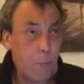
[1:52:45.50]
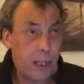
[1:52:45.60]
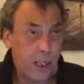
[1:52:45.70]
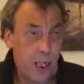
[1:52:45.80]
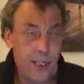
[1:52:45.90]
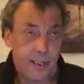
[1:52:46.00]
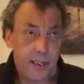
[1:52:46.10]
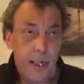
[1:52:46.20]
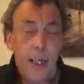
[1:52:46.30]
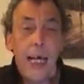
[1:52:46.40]

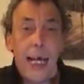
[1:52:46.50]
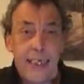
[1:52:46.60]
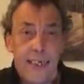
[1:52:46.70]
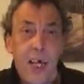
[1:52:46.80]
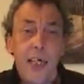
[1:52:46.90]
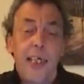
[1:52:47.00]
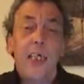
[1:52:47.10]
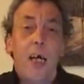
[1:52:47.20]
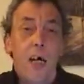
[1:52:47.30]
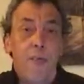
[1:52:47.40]
because it
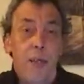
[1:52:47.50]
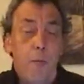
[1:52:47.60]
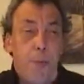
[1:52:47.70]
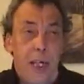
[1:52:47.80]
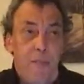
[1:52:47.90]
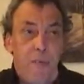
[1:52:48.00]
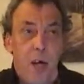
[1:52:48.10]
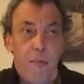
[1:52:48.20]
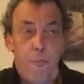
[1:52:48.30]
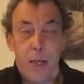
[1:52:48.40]
started life in the
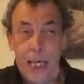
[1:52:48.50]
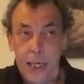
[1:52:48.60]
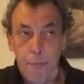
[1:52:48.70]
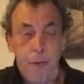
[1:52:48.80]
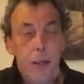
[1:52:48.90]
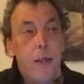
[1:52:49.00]
P5B.